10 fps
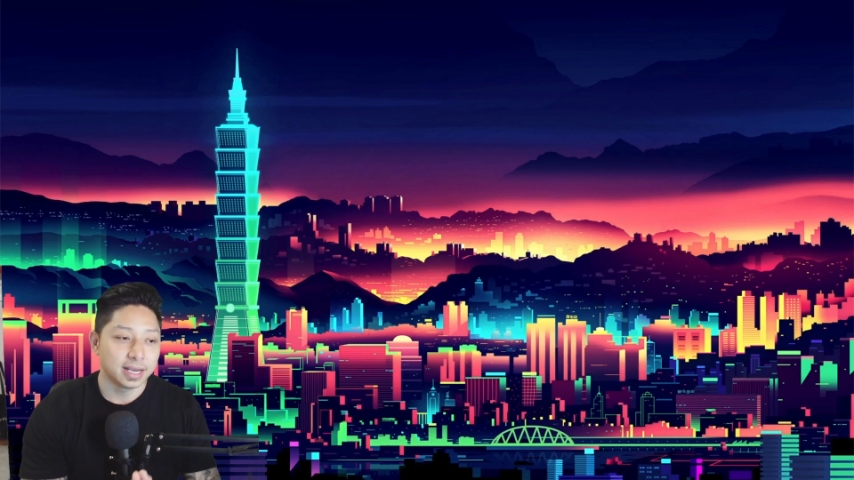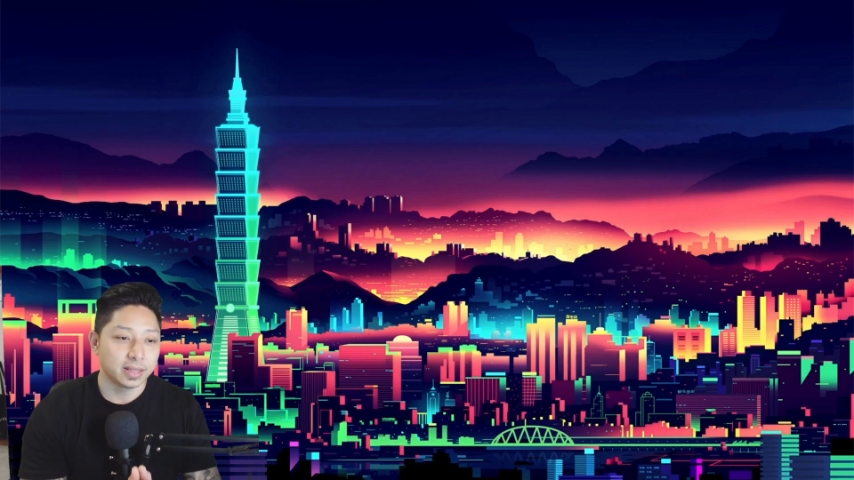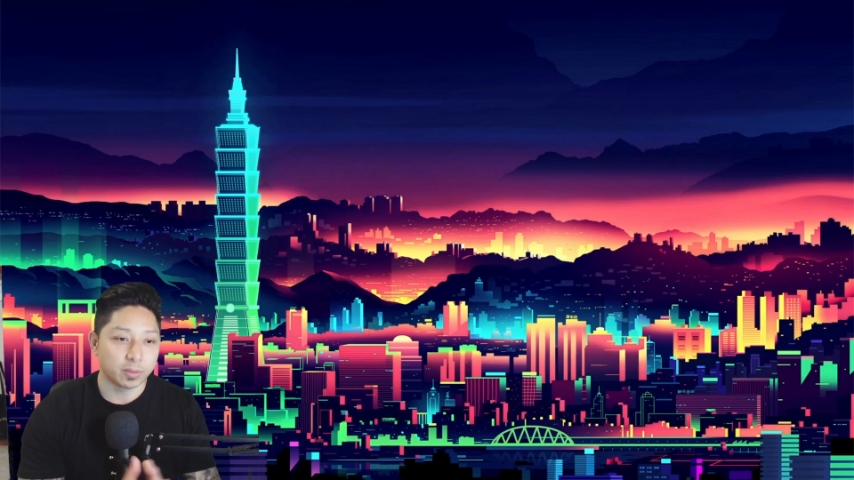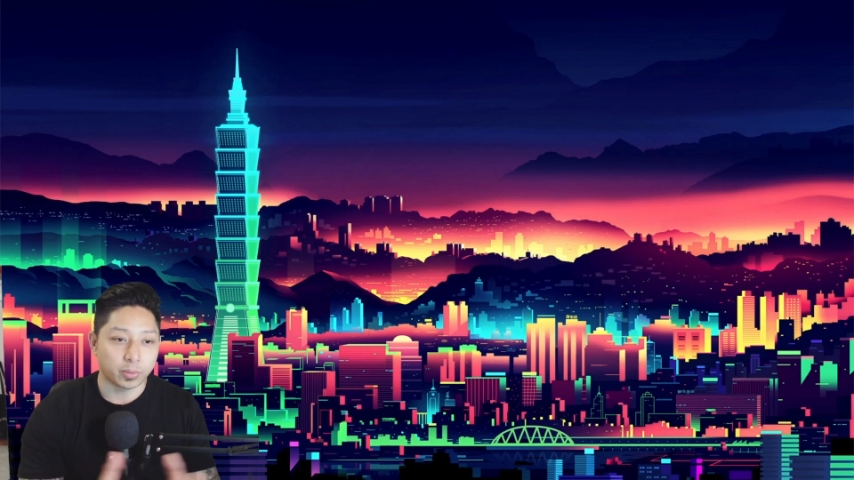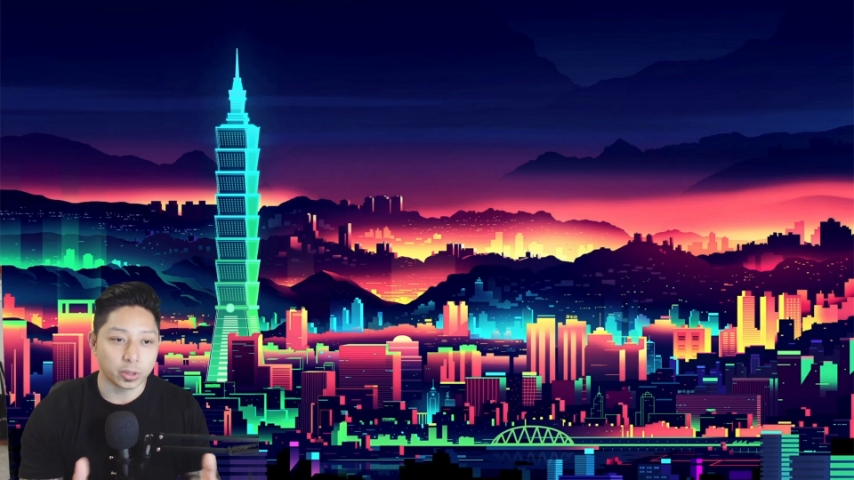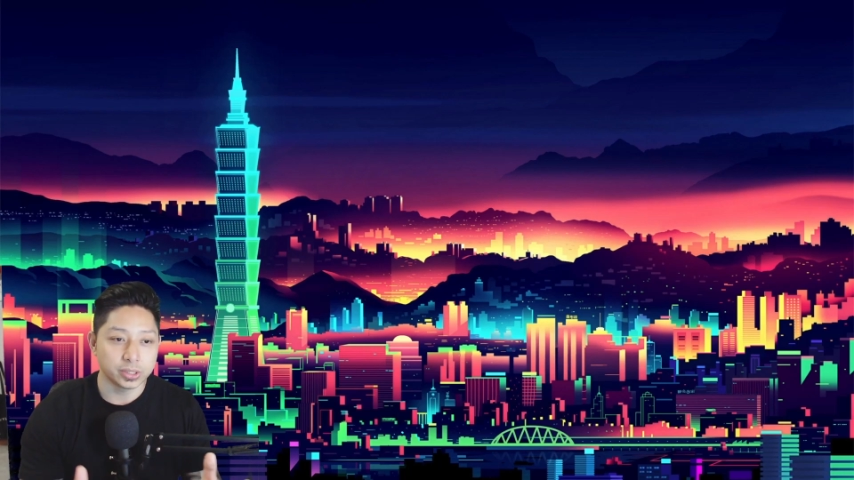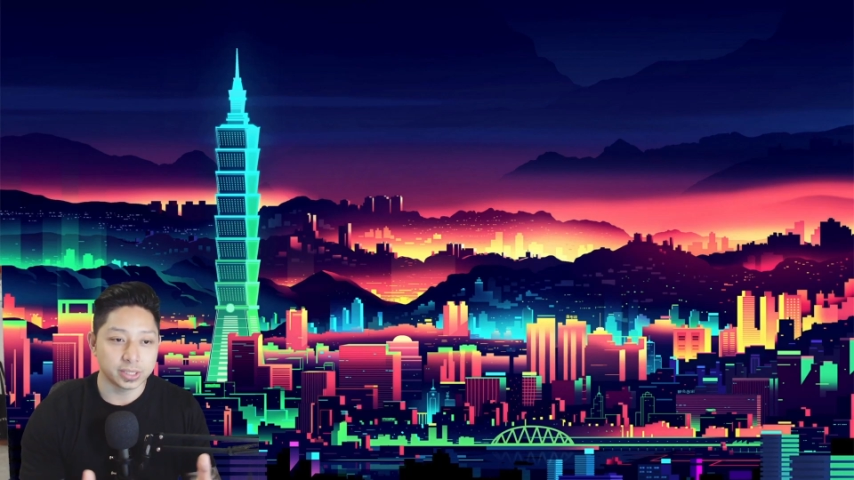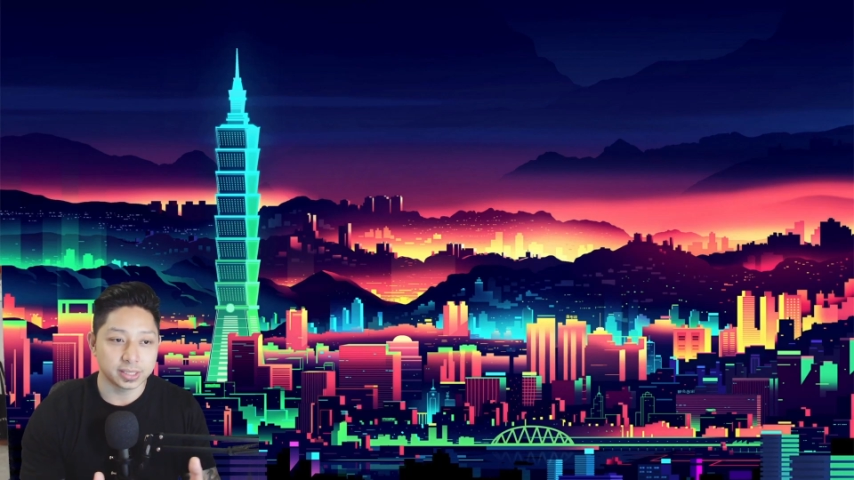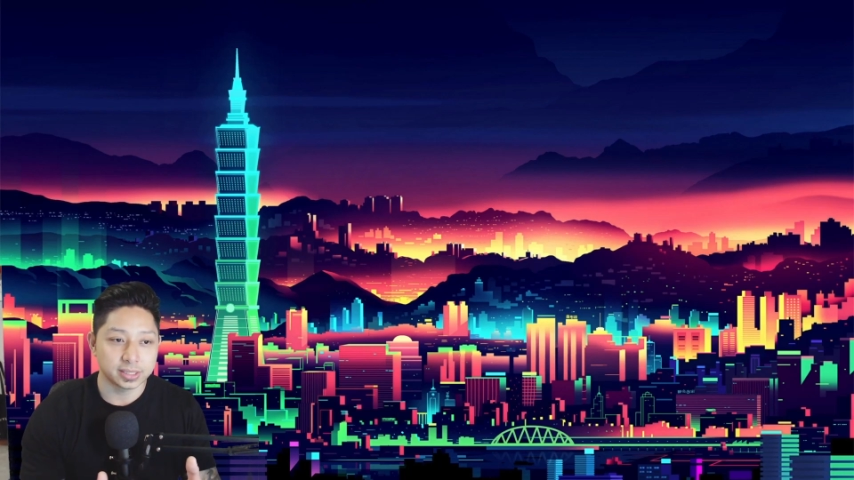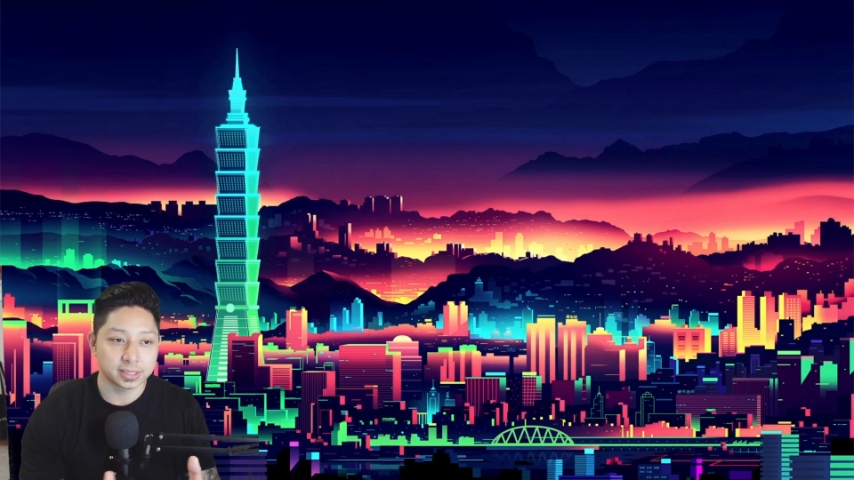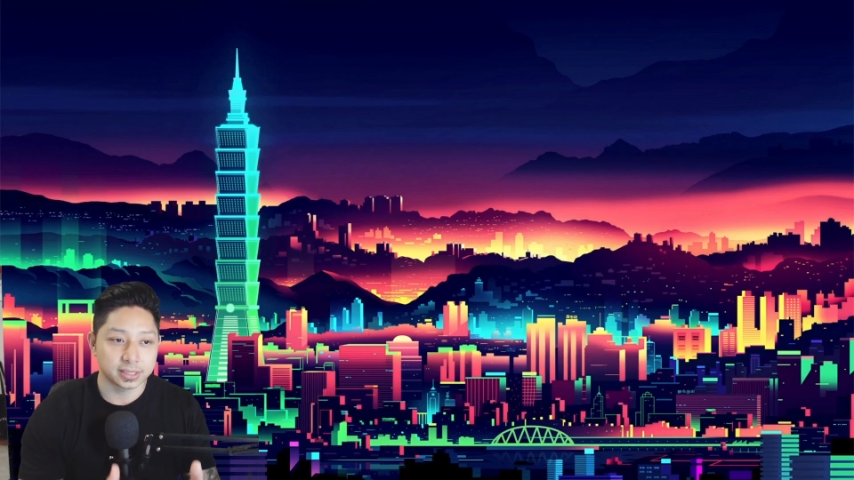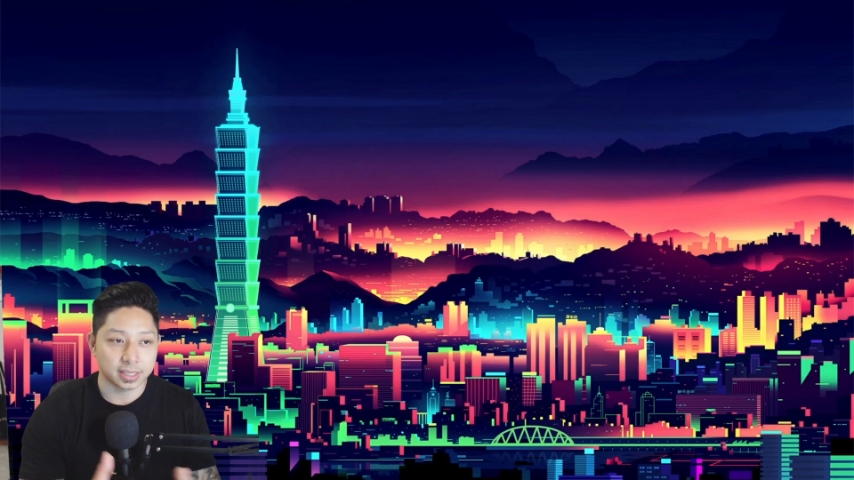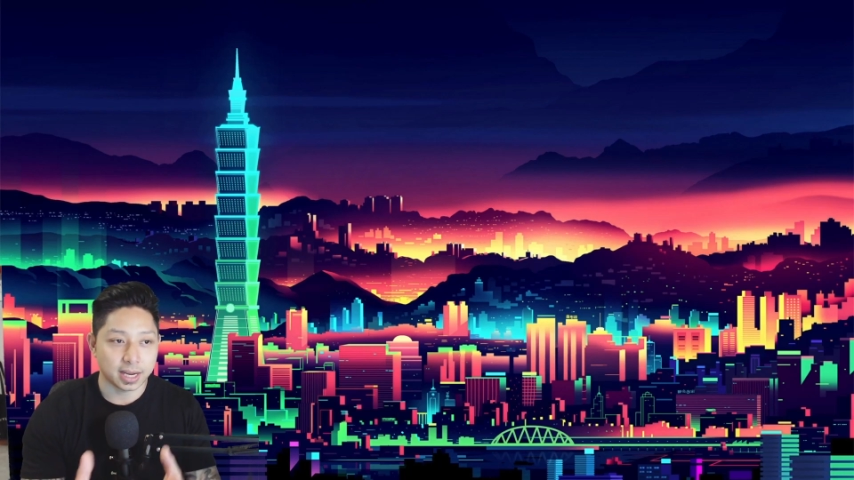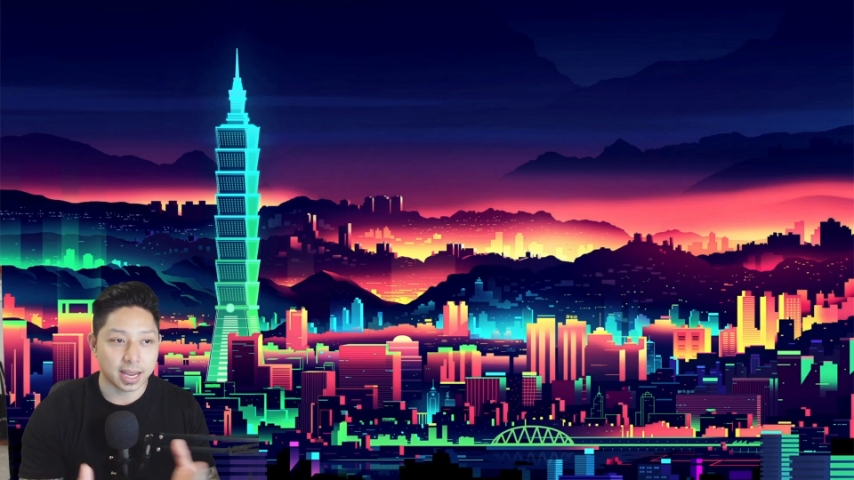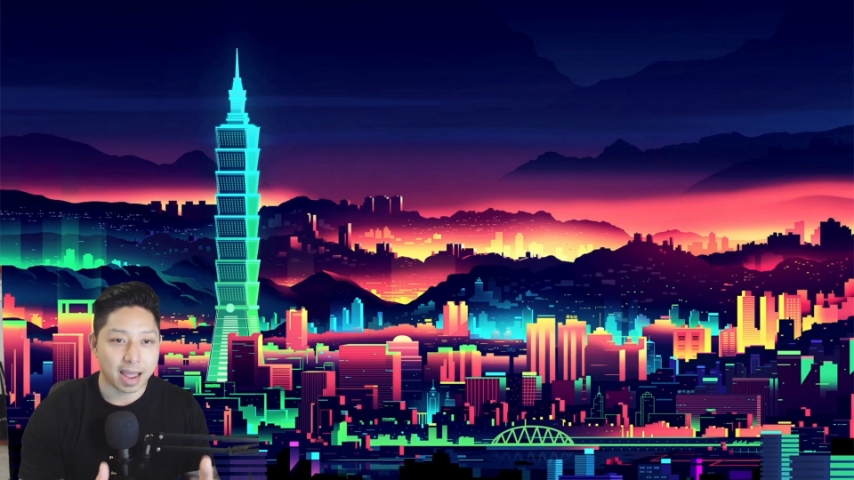the process,
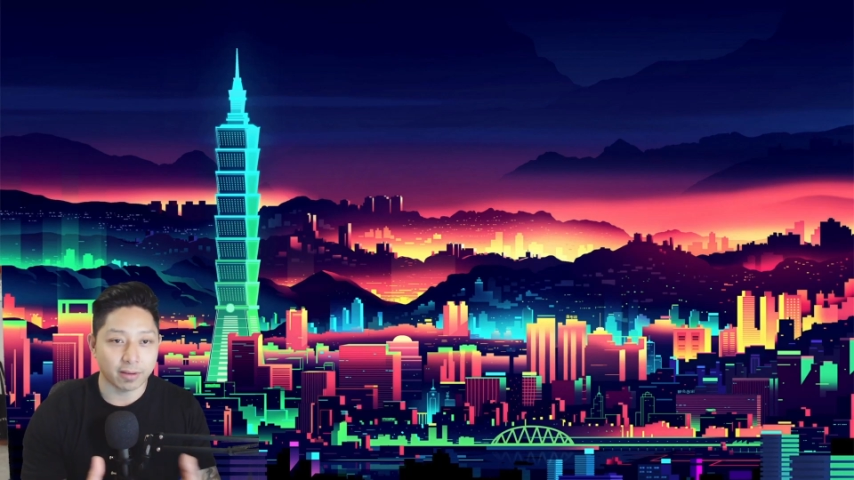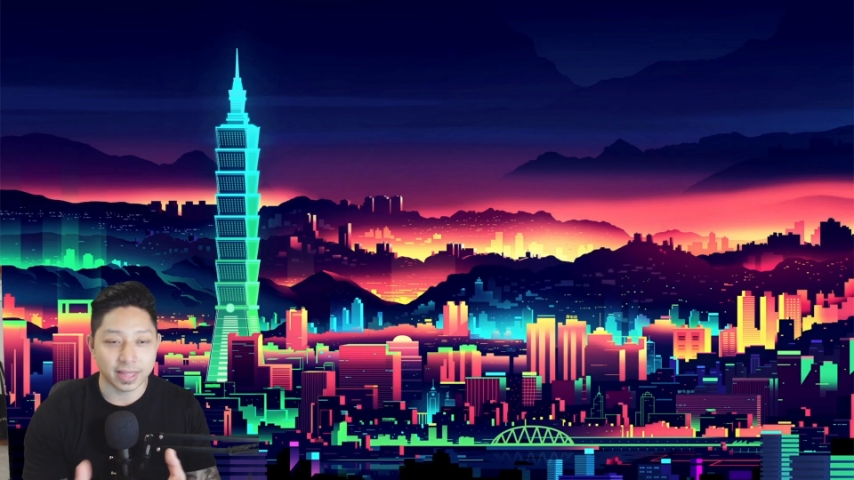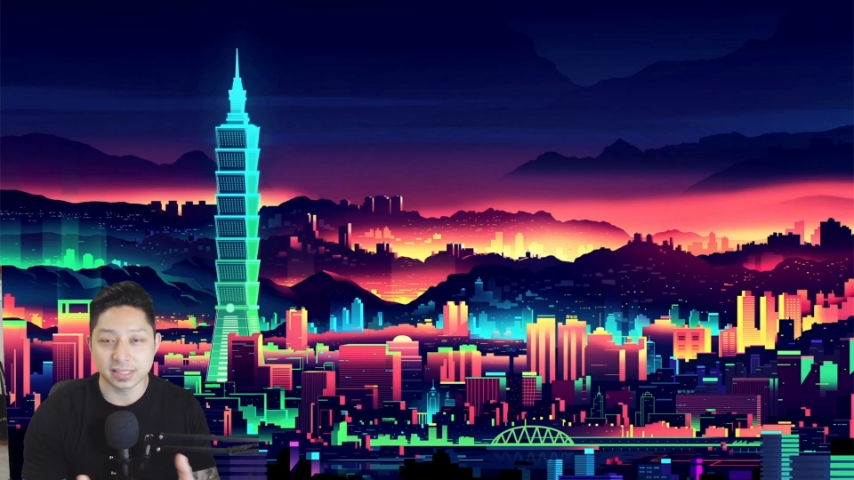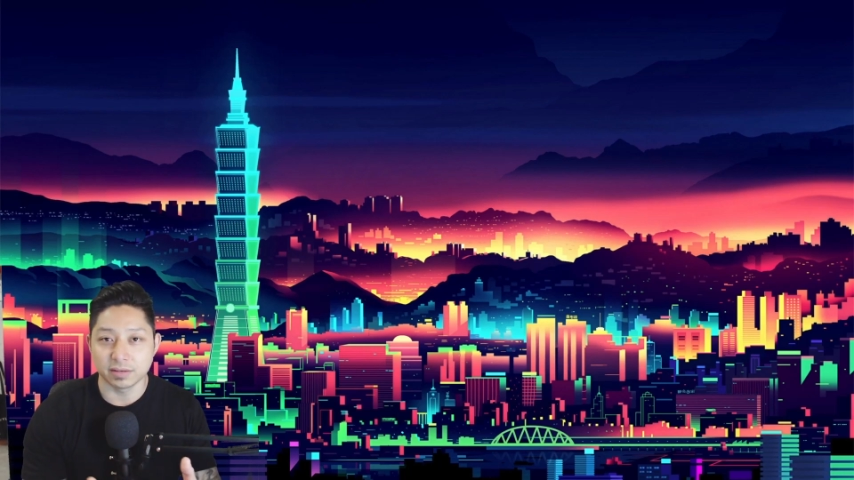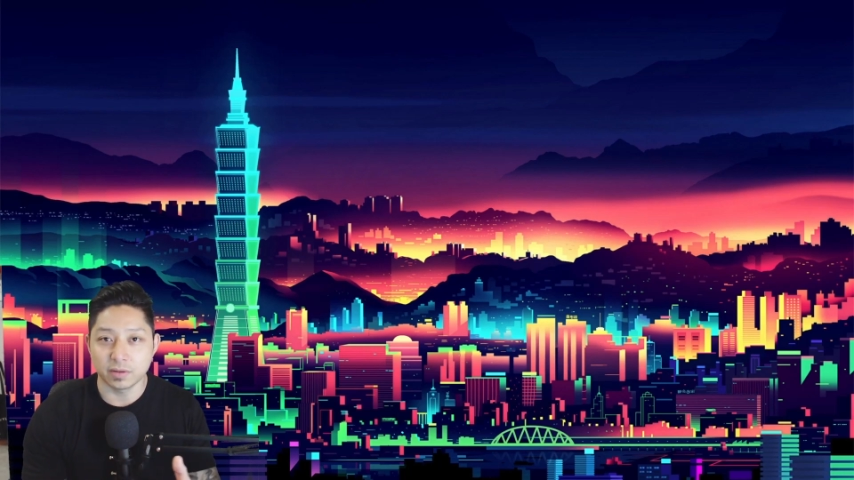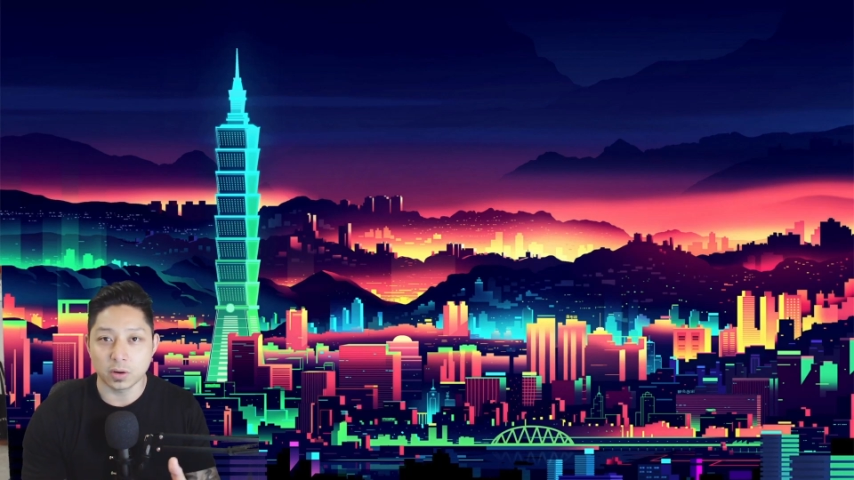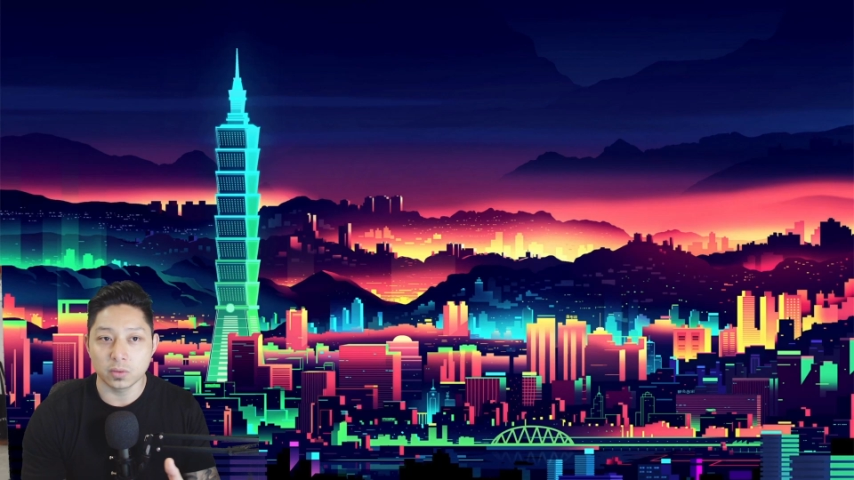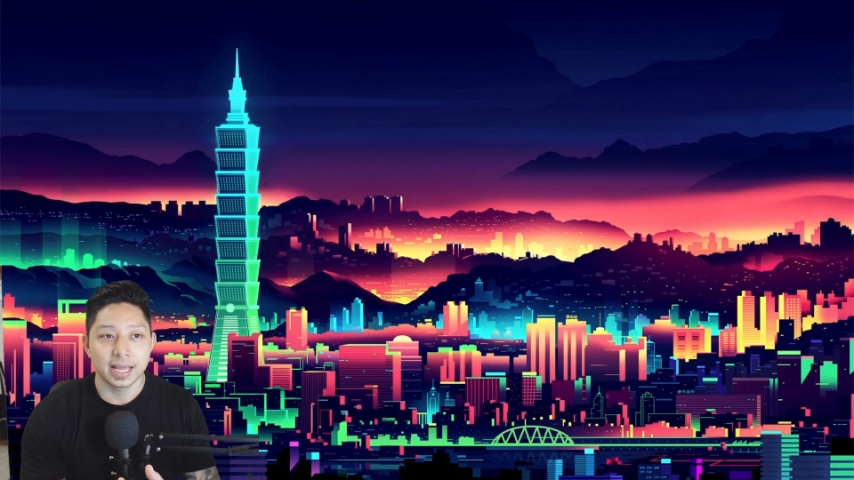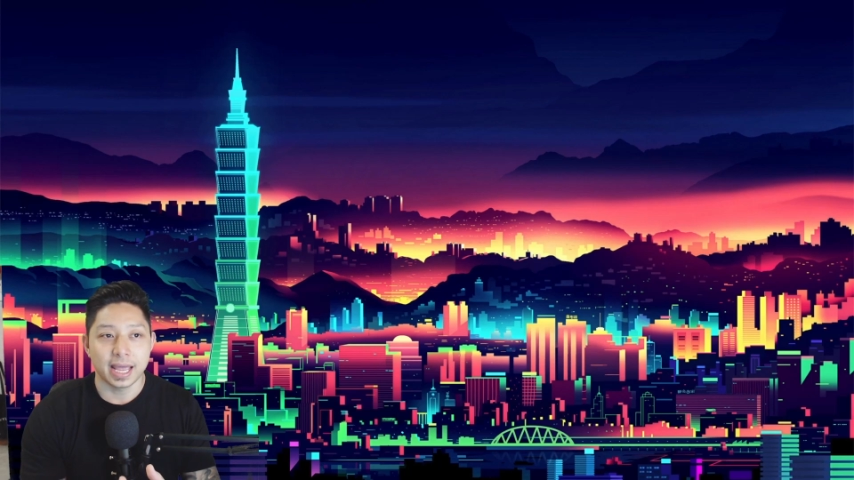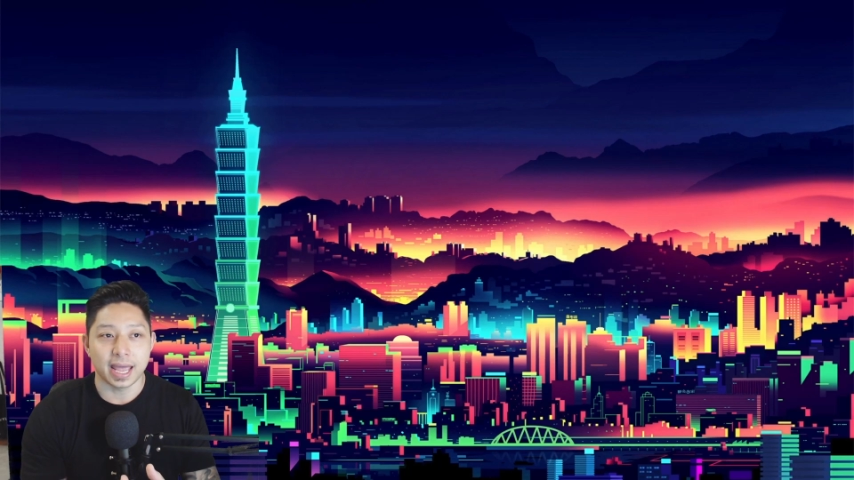uh, how that's evolved,